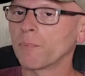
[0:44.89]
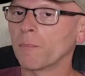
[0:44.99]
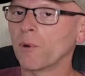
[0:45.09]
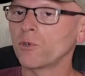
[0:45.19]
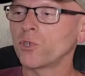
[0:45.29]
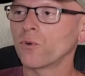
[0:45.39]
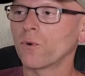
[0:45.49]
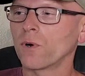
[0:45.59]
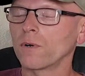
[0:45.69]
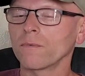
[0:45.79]
promote
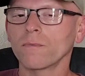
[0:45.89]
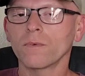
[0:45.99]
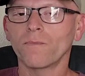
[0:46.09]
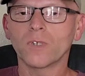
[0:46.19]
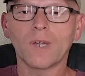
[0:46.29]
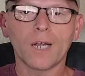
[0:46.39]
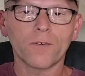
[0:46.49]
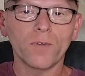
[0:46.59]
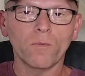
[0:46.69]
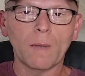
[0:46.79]
your
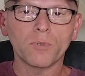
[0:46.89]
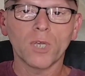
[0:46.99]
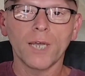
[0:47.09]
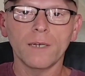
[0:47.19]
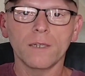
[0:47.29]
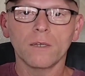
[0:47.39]
photography website